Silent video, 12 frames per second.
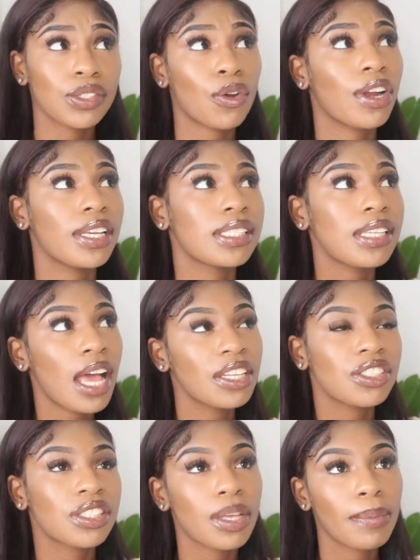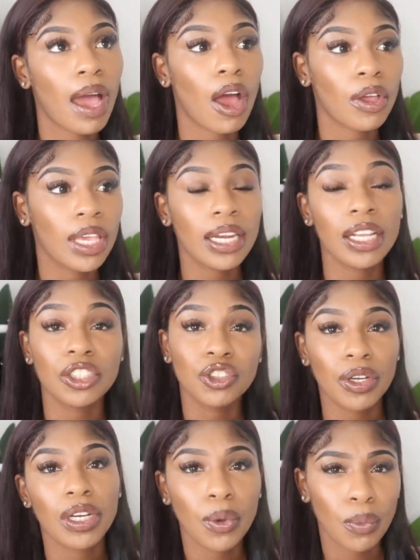or it's not just about getting
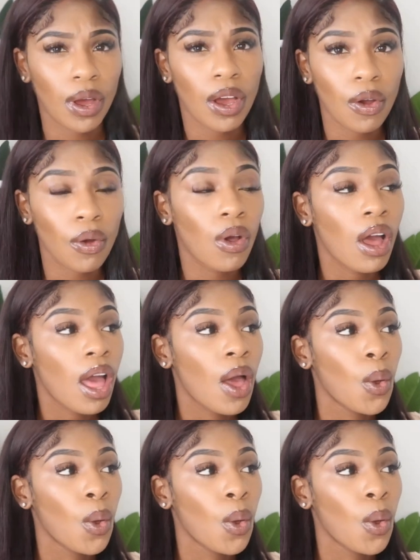treated well